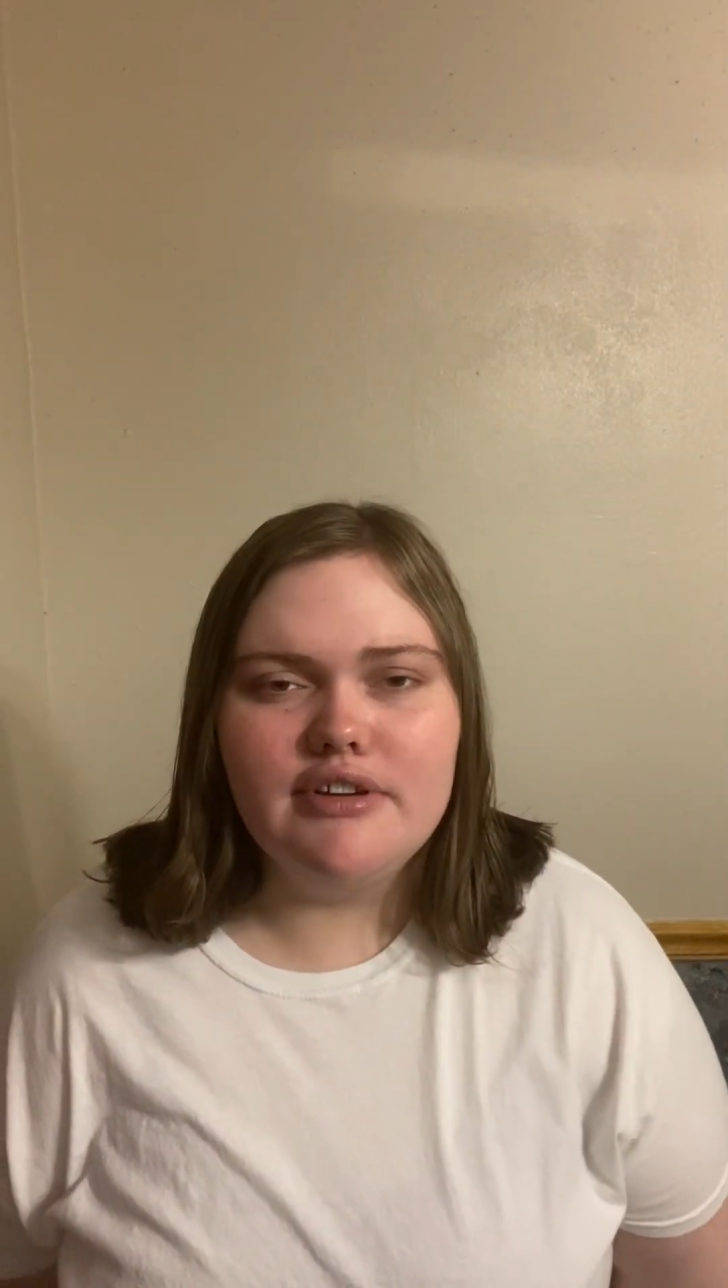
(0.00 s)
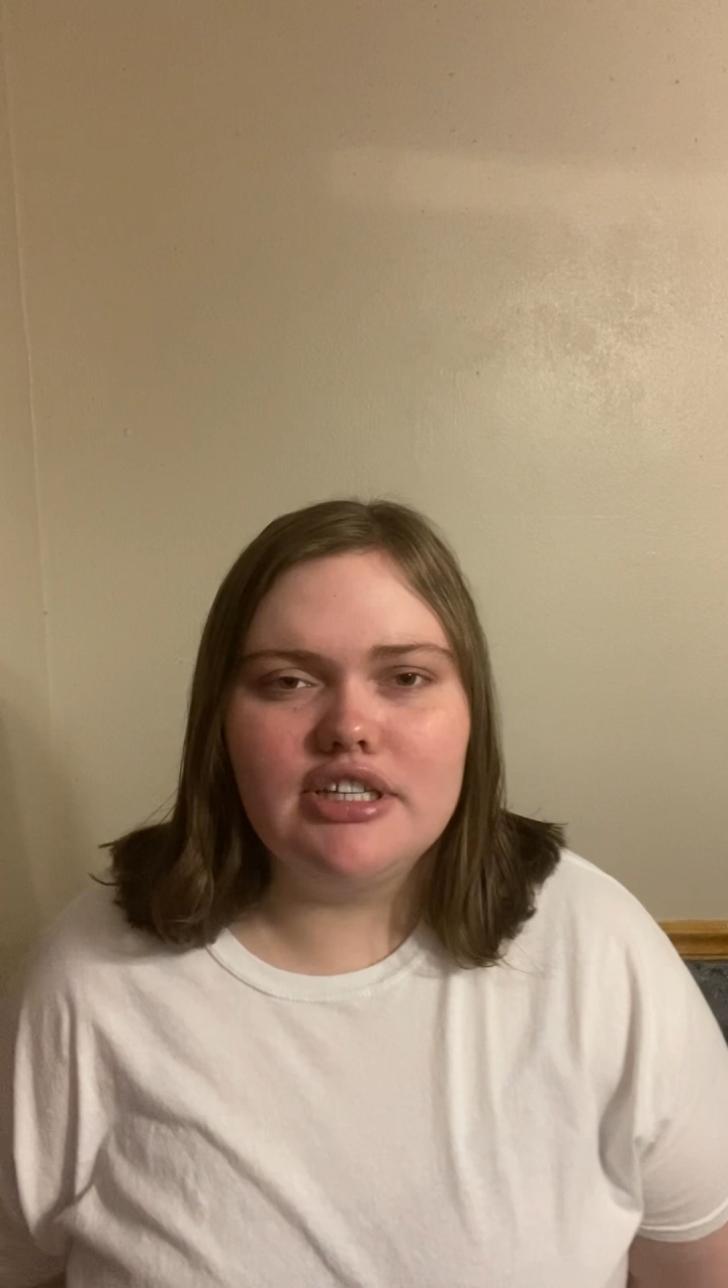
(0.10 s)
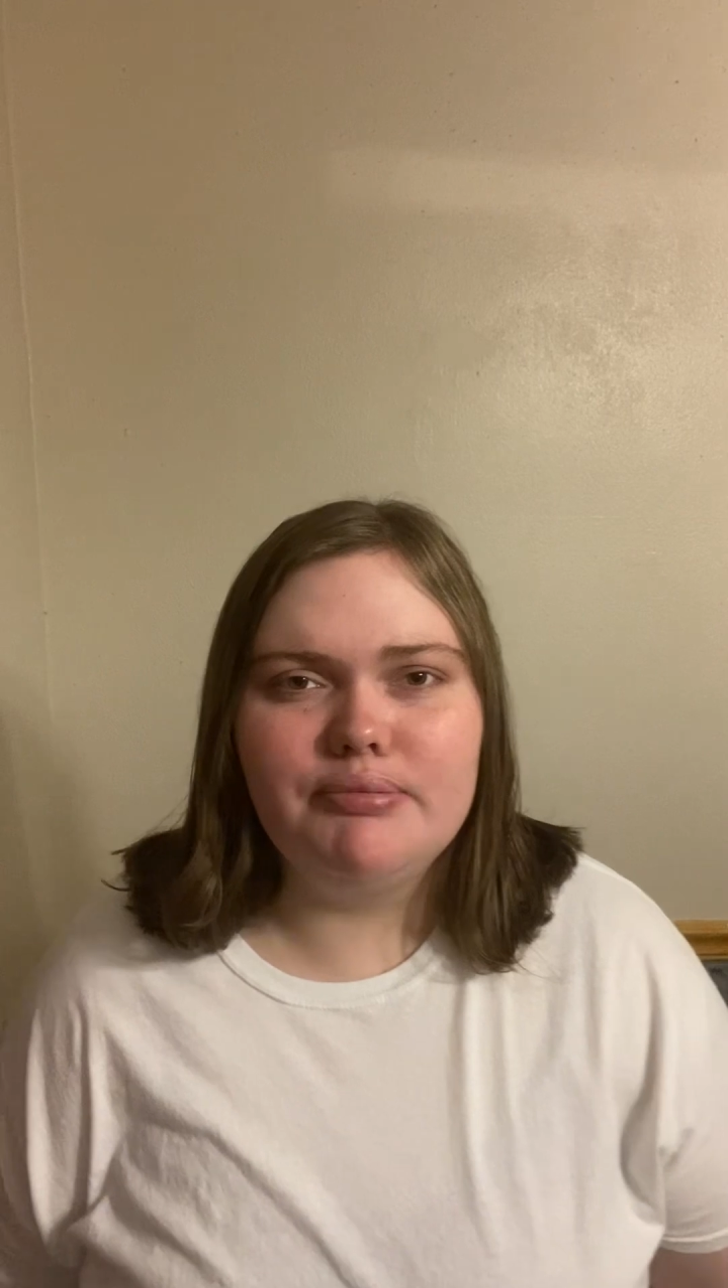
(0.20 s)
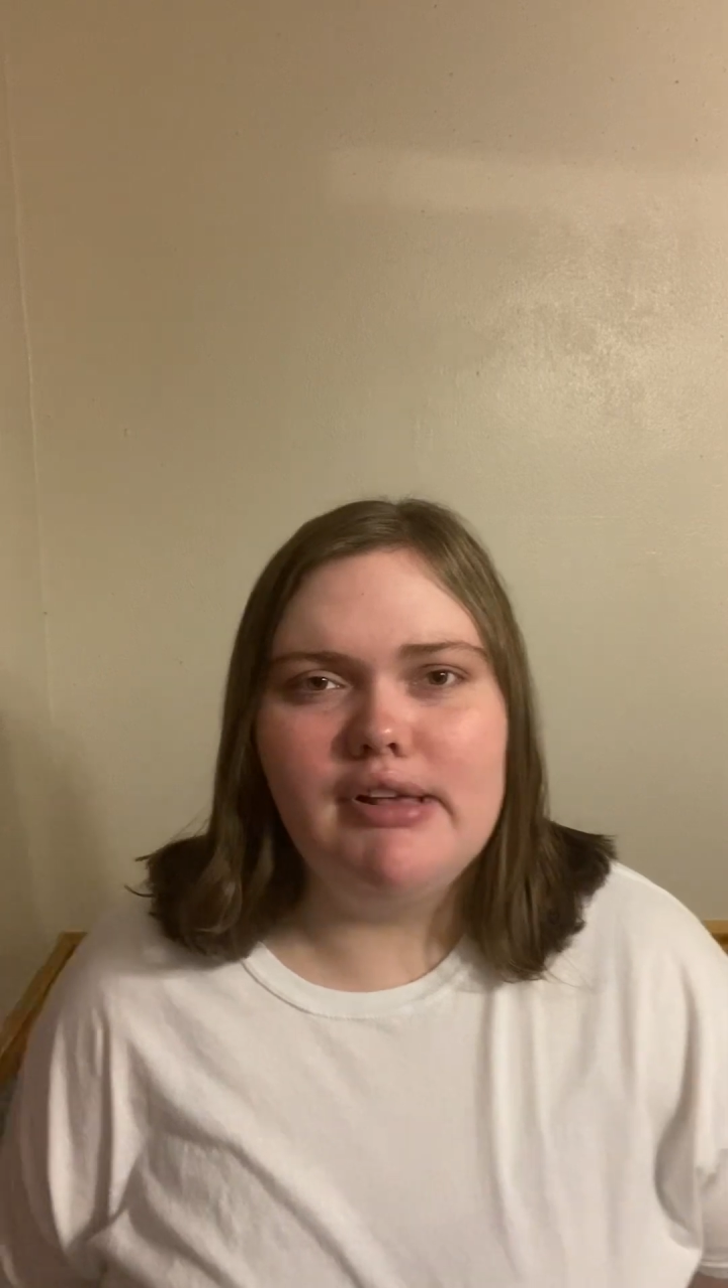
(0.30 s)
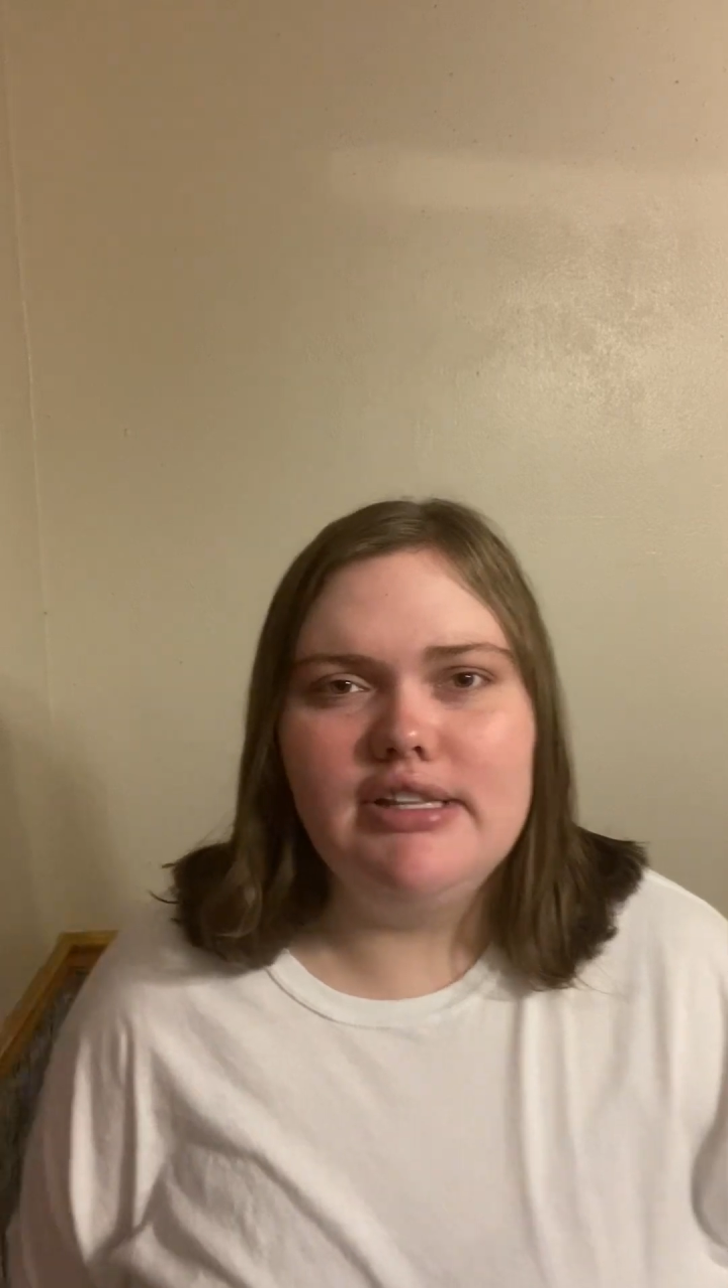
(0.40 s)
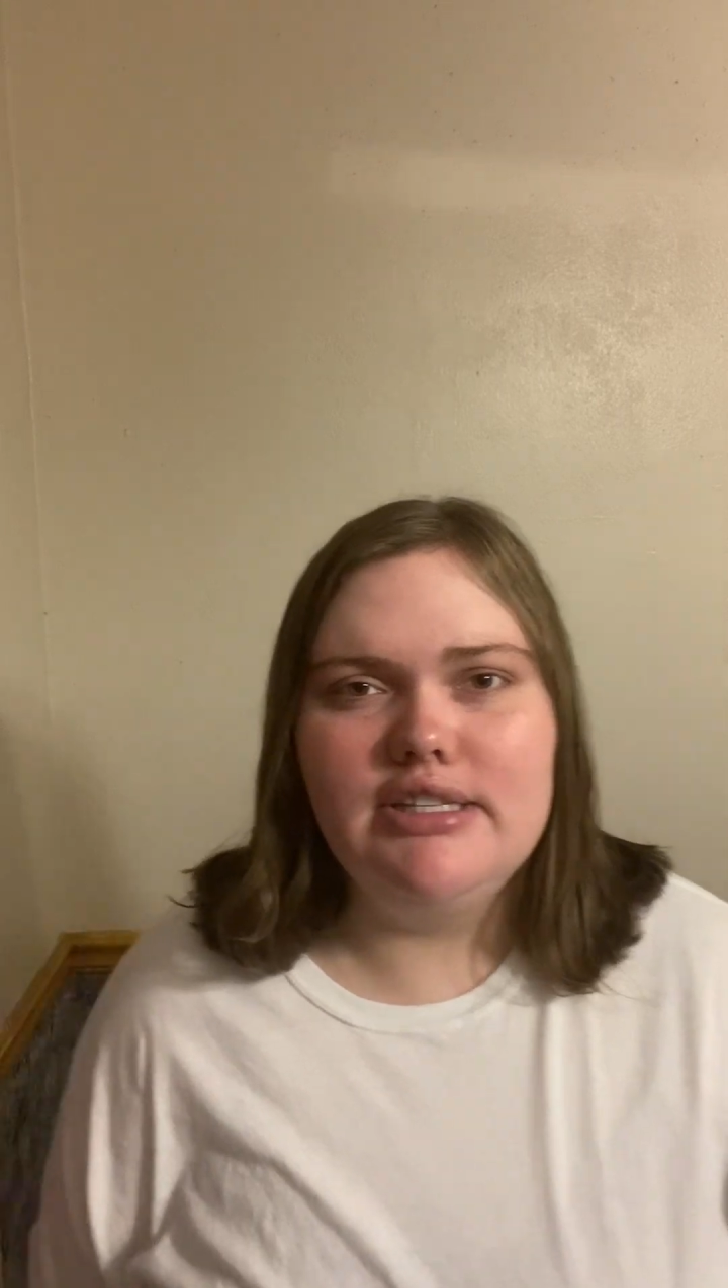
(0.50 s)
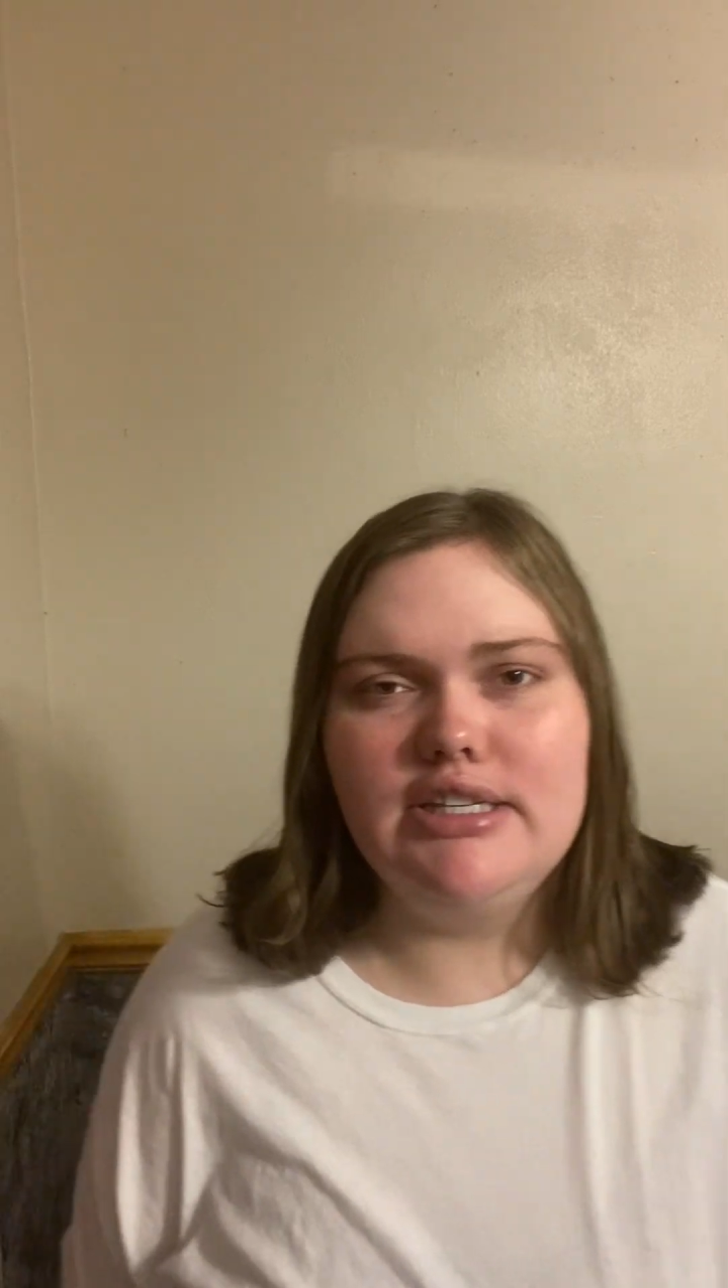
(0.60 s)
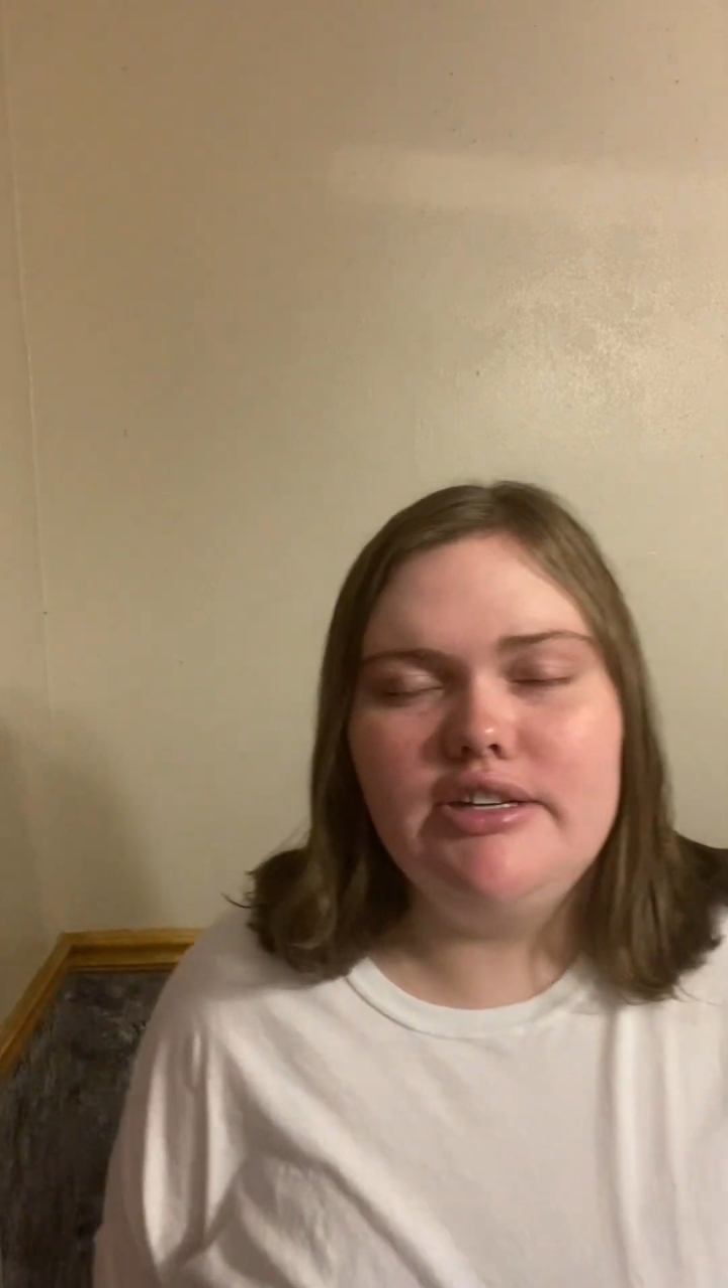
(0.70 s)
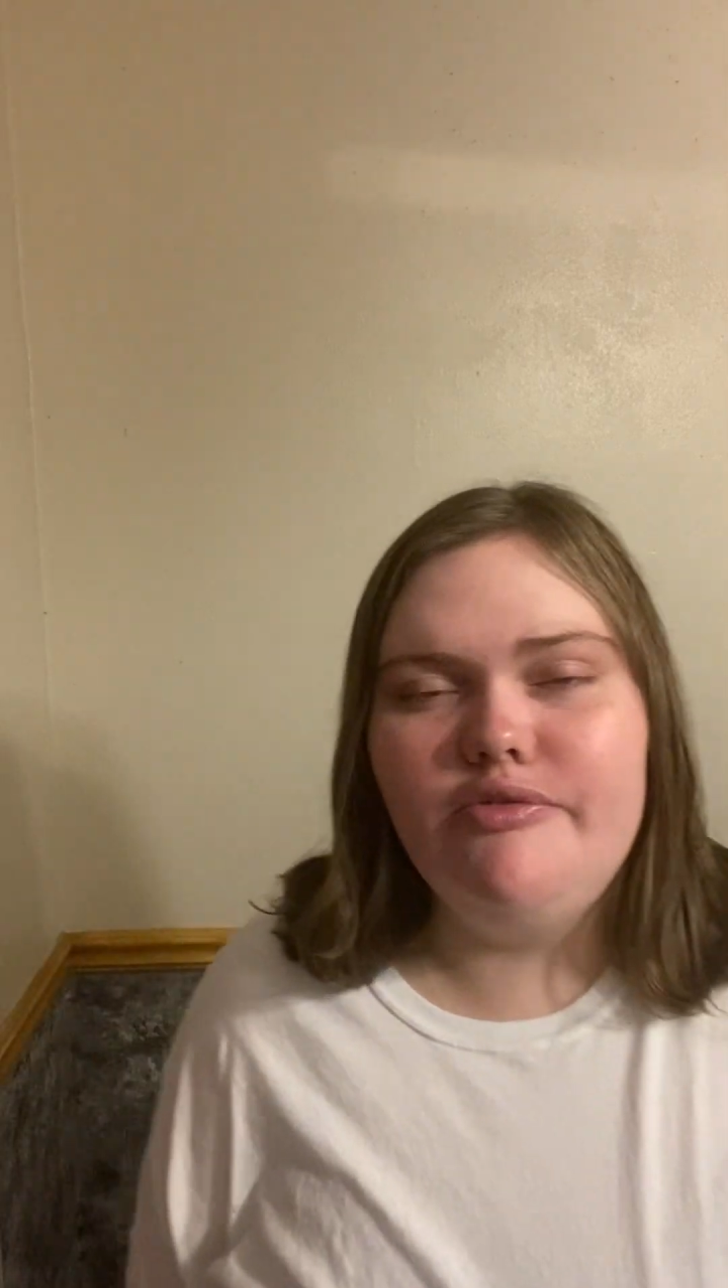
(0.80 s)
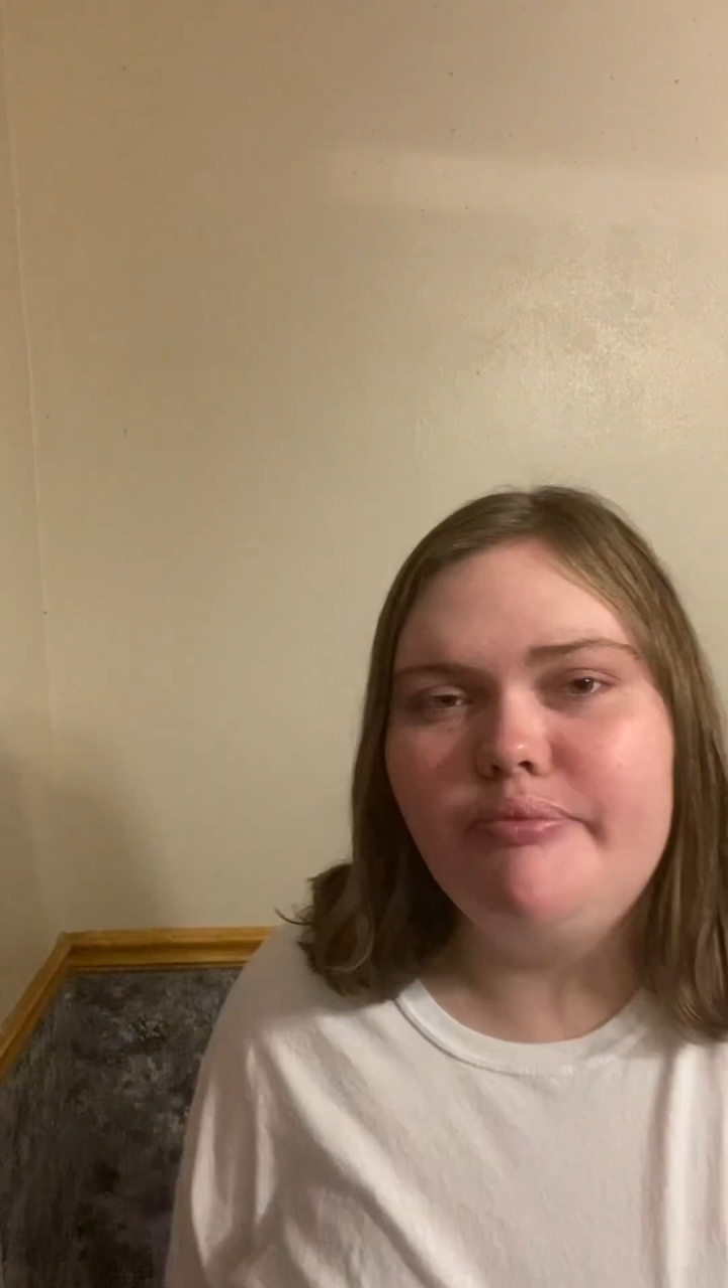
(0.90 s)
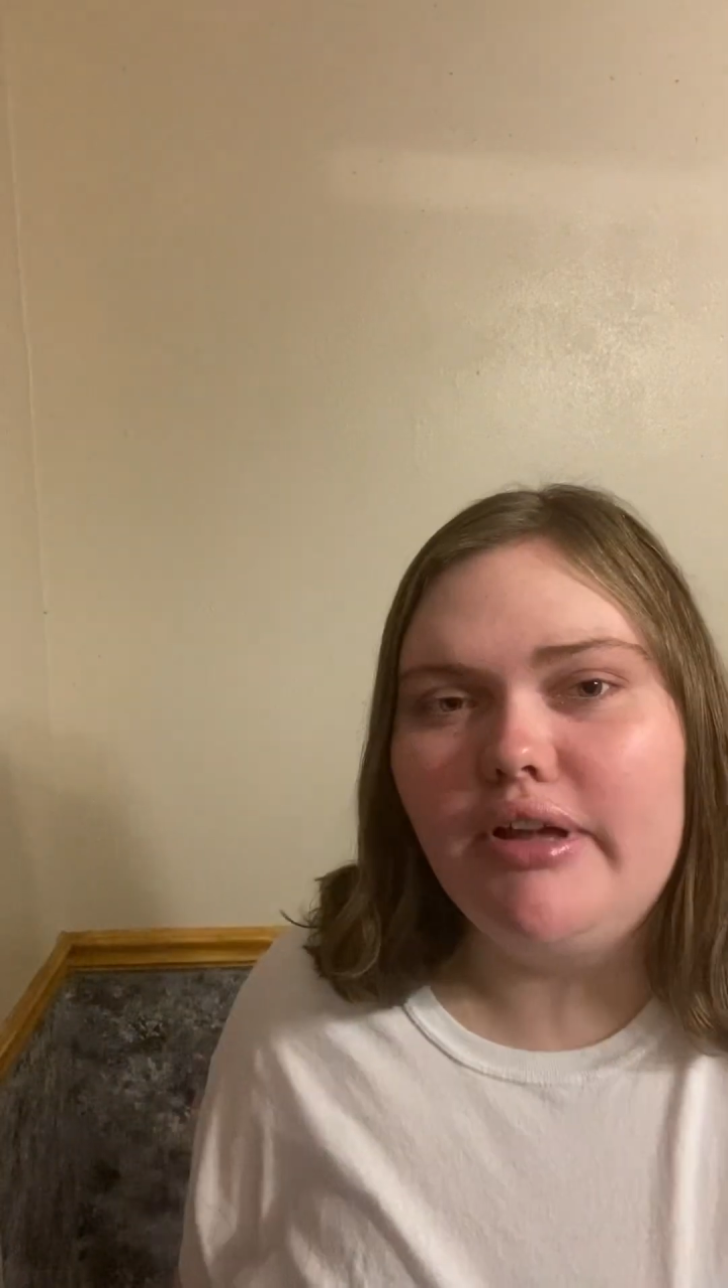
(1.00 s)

expensive,